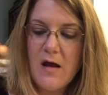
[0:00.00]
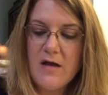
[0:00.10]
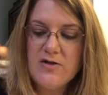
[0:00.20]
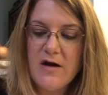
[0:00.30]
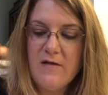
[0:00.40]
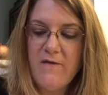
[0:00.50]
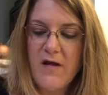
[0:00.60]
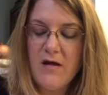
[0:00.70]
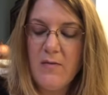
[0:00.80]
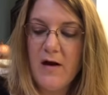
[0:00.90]
I tried to
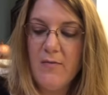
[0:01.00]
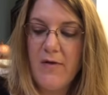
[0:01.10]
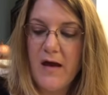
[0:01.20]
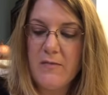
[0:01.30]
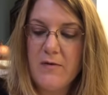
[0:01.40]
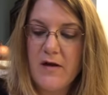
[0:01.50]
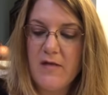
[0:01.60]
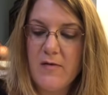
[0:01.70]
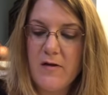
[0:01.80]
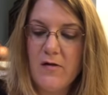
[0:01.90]
find you a pair of black
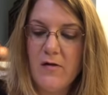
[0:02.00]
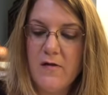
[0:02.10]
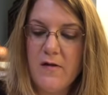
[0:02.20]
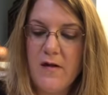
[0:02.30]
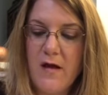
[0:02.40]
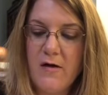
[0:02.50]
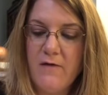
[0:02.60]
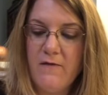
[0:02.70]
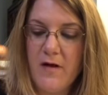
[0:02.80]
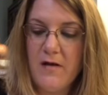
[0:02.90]
booties, but the closest I
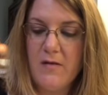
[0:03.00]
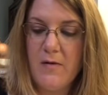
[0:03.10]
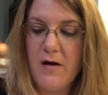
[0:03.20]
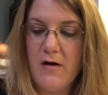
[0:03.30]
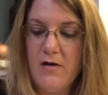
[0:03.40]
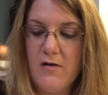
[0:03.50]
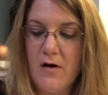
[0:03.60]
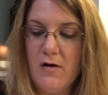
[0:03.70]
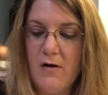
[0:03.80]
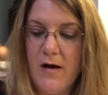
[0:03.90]
could find is a pair in
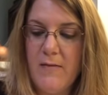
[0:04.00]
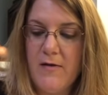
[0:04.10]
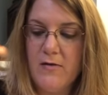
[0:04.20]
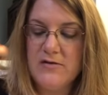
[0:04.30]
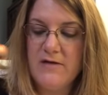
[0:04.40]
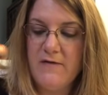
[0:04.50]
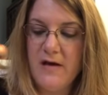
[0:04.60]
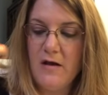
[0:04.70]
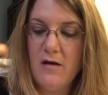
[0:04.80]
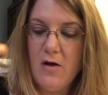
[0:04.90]
dark gray by Dolce
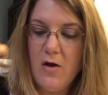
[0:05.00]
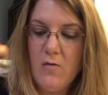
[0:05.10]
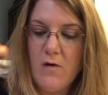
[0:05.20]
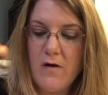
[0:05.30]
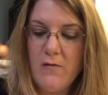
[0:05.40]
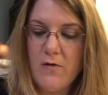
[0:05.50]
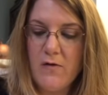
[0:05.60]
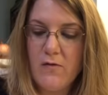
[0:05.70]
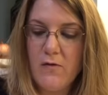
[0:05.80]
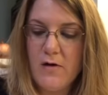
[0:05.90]
Vita. Wear them with
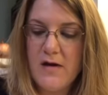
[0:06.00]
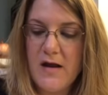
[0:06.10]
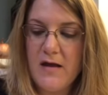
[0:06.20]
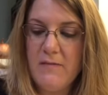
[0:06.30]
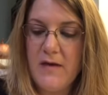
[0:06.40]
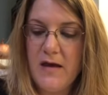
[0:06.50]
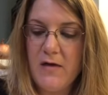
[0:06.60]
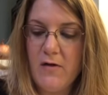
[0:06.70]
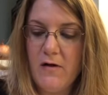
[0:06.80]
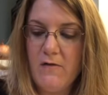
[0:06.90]
the coordinating pink
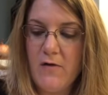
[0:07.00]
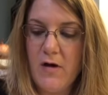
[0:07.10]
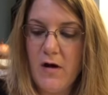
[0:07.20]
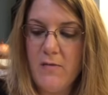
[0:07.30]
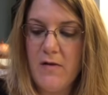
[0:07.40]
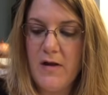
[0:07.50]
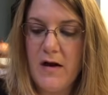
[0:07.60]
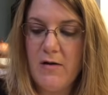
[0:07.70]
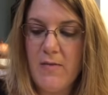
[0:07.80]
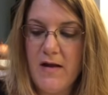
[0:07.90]
clover top
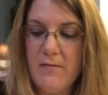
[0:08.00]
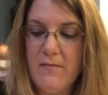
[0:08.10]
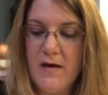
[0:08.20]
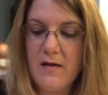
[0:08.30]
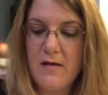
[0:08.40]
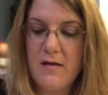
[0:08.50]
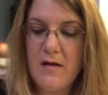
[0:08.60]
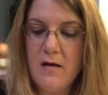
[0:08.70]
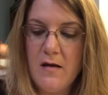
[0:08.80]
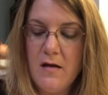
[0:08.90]
layered by the mix
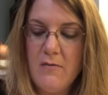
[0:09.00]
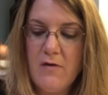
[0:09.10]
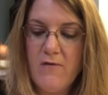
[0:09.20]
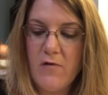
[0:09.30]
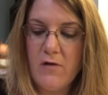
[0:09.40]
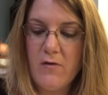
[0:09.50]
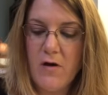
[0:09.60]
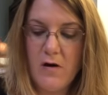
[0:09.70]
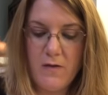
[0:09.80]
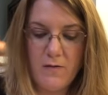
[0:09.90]
by 41
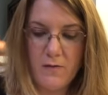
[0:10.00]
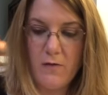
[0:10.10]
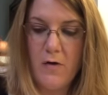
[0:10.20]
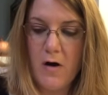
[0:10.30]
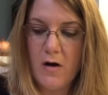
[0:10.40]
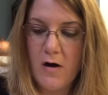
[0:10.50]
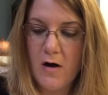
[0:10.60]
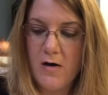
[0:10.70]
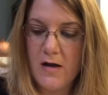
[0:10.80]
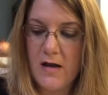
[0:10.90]
Hawthorne
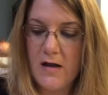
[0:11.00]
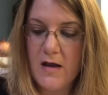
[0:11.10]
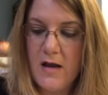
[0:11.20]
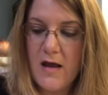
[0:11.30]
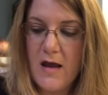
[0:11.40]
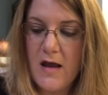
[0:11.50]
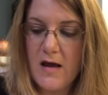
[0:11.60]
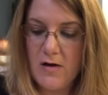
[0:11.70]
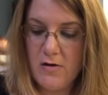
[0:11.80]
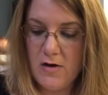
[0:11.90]
cardigan
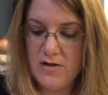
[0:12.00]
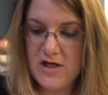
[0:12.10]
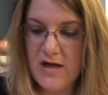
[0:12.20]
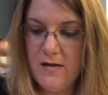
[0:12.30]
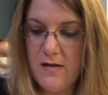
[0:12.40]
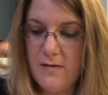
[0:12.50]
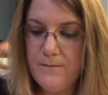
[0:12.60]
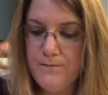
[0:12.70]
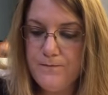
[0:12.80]
and your new jeans.